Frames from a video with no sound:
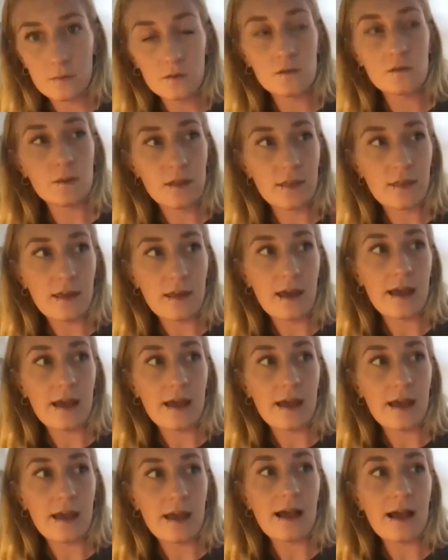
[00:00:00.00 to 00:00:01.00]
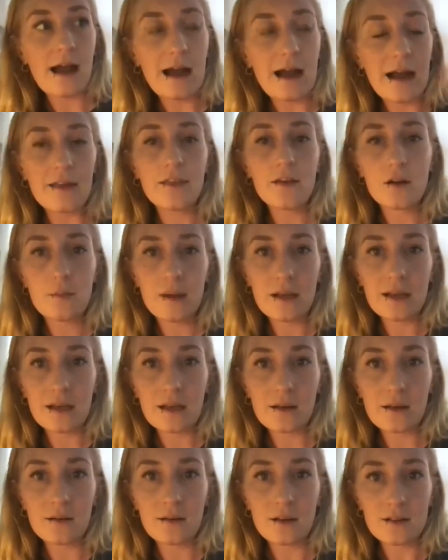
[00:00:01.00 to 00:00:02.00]
AI that are making assumptions
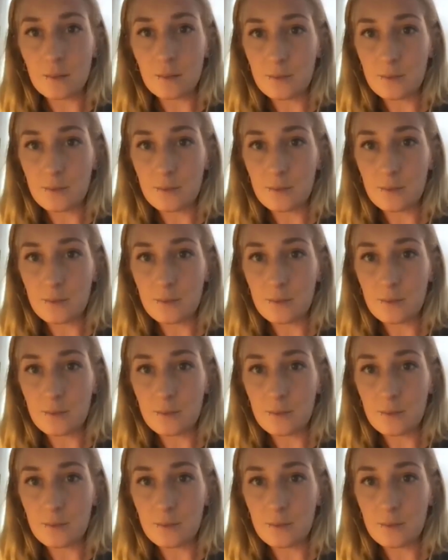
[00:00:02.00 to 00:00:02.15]
saying,